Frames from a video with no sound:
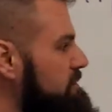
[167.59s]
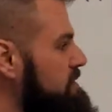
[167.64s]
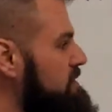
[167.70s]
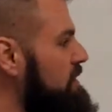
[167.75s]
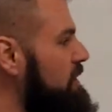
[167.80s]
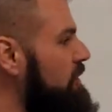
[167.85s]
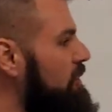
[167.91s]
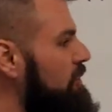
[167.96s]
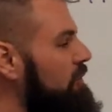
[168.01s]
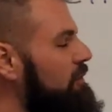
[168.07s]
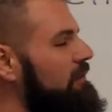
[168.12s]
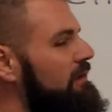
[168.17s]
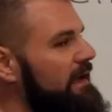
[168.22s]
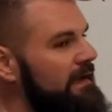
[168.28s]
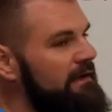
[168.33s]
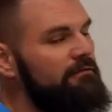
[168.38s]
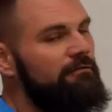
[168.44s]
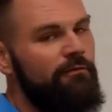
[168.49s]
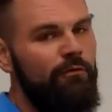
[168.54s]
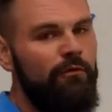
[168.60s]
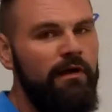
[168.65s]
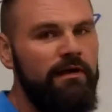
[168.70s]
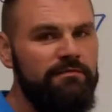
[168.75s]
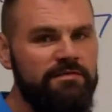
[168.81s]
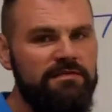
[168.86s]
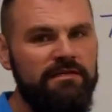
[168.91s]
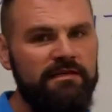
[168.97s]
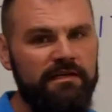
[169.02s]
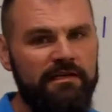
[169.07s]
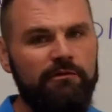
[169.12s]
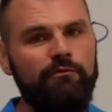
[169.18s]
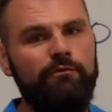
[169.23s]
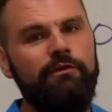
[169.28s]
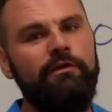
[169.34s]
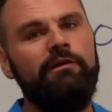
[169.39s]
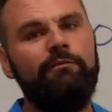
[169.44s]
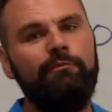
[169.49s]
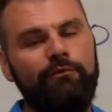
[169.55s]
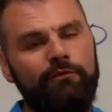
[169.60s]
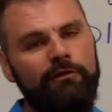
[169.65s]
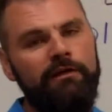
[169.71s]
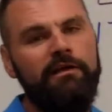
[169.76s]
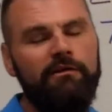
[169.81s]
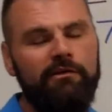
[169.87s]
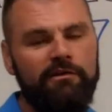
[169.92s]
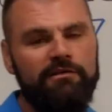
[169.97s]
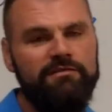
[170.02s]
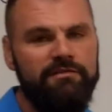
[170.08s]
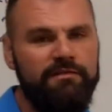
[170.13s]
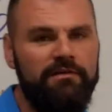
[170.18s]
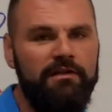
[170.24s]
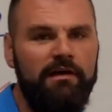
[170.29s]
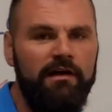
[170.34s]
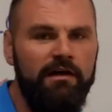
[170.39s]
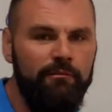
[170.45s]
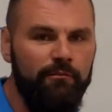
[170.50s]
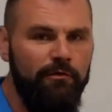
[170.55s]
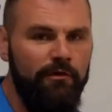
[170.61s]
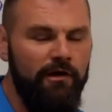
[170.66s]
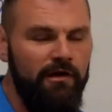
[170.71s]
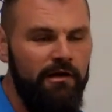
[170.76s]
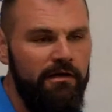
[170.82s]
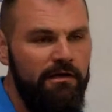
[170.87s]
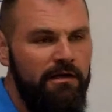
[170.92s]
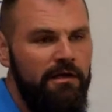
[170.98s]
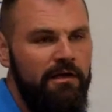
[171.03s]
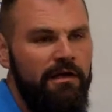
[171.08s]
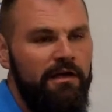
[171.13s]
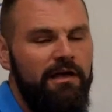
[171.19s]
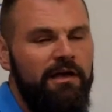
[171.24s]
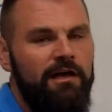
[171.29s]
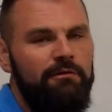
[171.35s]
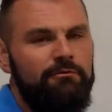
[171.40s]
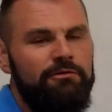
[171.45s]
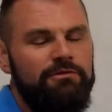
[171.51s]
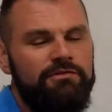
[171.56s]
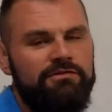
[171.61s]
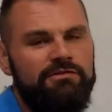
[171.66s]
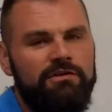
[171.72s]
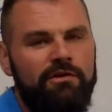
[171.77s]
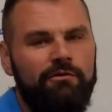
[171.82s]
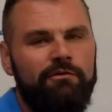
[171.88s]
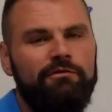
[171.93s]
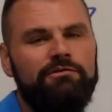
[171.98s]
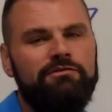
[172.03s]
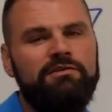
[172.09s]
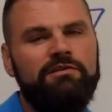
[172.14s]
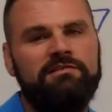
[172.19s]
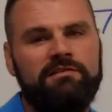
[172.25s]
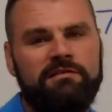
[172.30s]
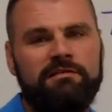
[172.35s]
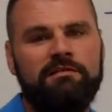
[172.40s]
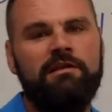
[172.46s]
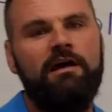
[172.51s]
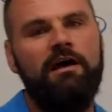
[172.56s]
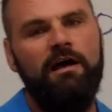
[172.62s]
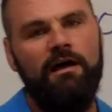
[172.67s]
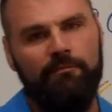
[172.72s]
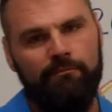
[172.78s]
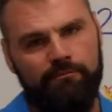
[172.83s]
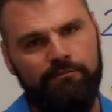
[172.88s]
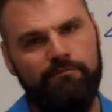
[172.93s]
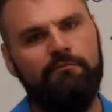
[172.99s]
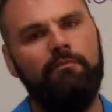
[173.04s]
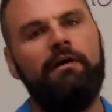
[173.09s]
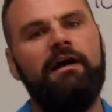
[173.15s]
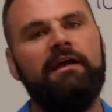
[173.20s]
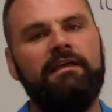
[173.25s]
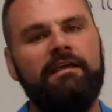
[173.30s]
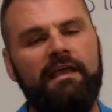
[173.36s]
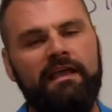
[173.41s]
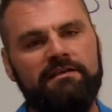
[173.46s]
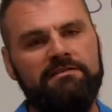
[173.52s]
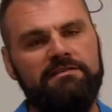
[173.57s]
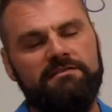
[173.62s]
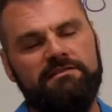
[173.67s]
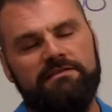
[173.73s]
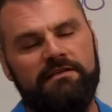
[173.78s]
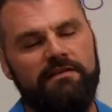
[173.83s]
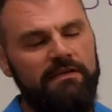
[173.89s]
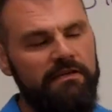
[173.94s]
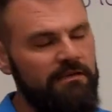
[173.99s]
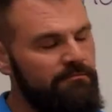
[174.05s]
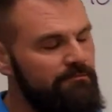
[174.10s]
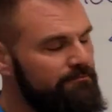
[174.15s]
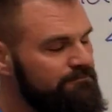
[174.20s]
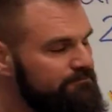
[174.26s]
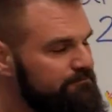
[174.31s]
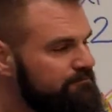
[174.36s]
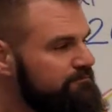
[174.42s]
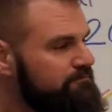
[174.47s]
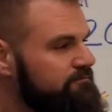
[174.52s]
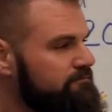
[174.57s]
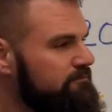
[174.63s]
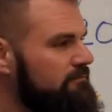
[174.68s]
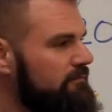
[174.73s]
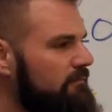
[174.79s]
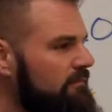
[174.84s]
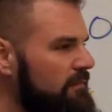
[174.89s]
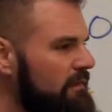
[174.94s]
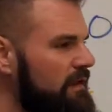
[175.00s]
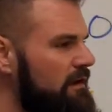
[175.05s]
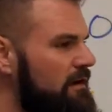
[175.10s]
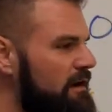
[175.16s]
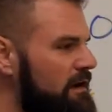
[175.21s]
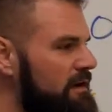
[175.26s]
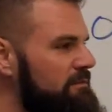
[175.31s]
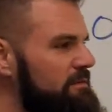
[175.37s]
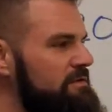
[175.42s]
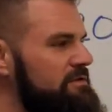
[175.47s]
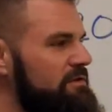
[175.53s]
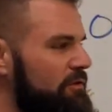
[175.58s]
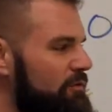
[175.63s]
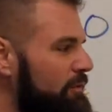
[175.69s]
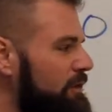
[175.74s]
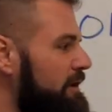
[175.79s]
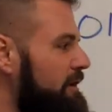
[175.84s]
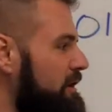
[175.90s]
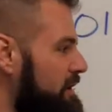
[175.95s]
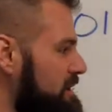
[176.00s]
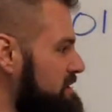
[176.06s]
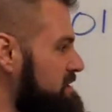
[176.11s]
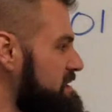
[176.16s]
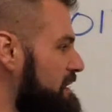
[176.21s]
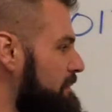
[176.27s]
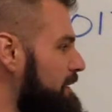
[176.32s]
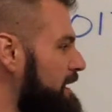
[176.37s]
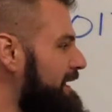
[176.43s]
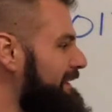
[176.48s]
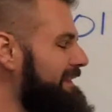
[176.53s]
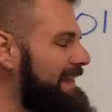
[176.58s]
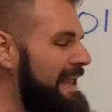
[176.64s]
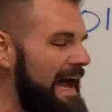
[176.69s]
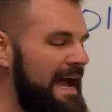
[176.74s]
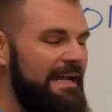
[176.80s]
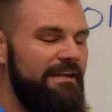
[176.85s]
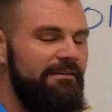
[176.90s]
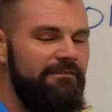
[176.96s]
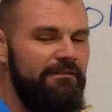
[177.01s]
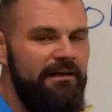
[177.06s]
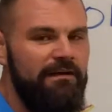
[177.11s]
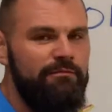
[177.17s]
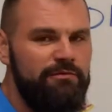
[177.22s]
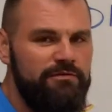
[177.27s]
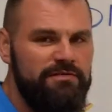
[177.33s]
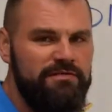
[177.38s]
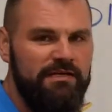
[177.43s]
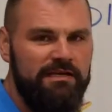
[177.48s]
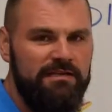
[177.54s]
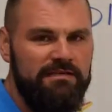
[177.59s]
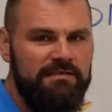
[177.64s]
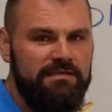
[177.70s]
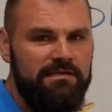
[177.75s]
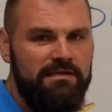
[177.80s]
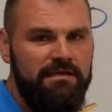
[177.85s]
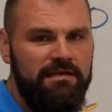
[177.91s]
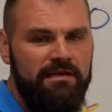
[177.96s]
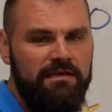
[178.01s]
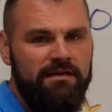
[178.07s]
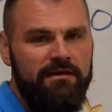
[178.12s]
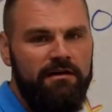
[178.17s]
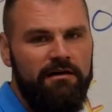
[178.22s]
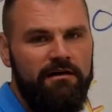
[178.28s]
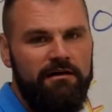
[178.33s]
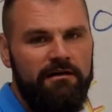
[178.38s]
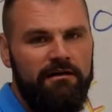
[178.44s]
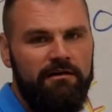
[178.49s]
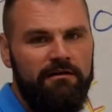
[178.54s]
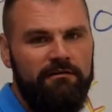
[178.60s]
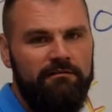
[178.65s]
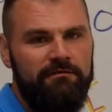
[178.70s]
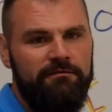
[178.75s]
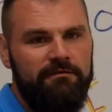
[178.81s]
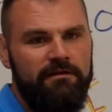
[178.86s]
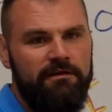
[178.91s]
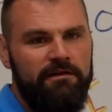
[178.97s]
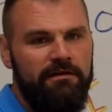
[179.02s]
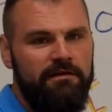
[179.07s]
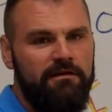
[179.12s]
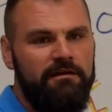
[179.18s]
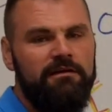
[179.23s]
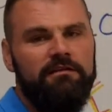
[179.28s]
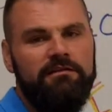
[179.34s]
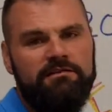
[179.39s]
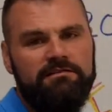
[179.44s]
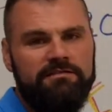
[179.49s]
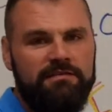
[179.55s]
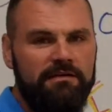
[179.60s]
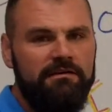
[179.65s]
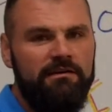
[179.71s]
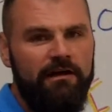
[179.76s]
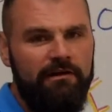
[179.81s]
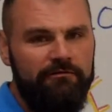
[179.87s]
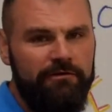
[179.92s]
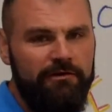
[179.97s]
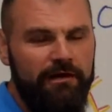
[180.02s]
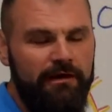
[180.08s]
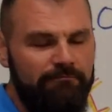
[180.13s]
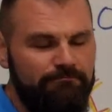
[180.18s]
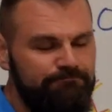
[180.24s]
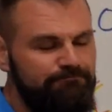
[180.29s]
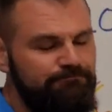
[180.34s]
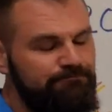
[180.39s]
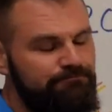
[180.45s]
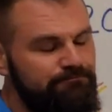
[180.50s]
So like for Webb City, we are pretty close to the umbra, which is going just up by Kansas City. And so we're going to see about 95% of the sun covered up.